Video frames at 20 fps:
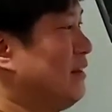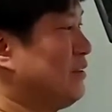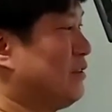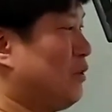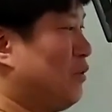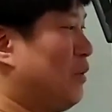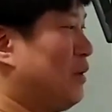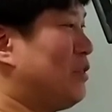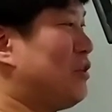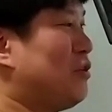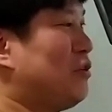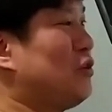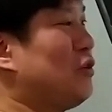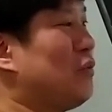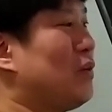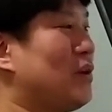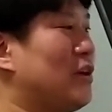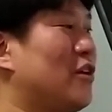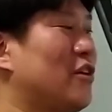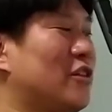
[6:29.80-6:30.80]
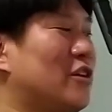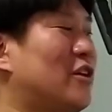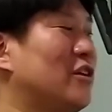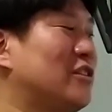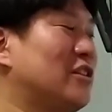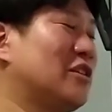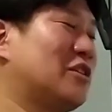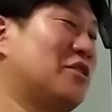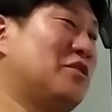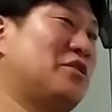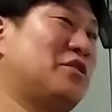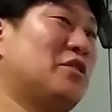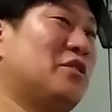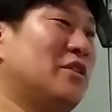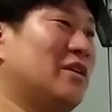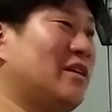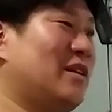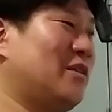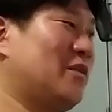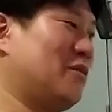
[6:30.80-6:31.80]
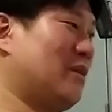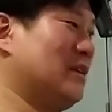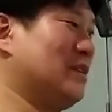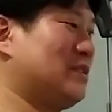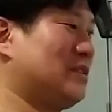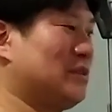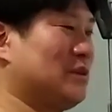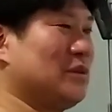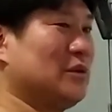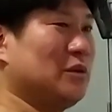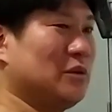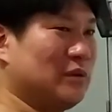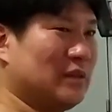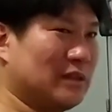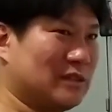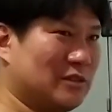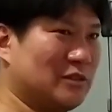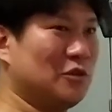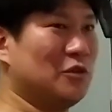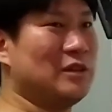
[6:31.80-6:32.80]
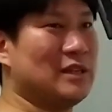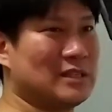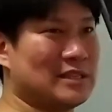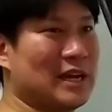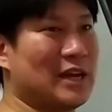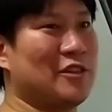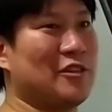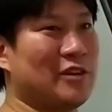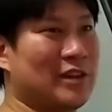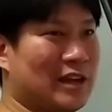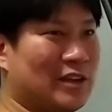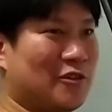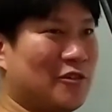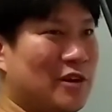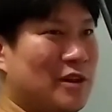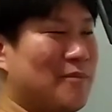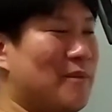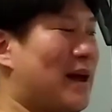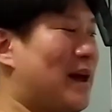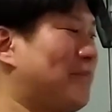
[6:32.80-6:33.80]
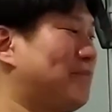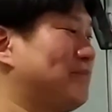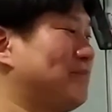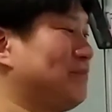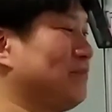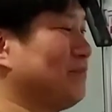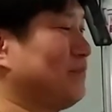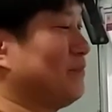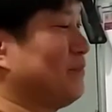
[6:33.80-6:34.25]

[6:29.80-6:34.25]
So what do you do with your throttle controller once you do decide to get remap?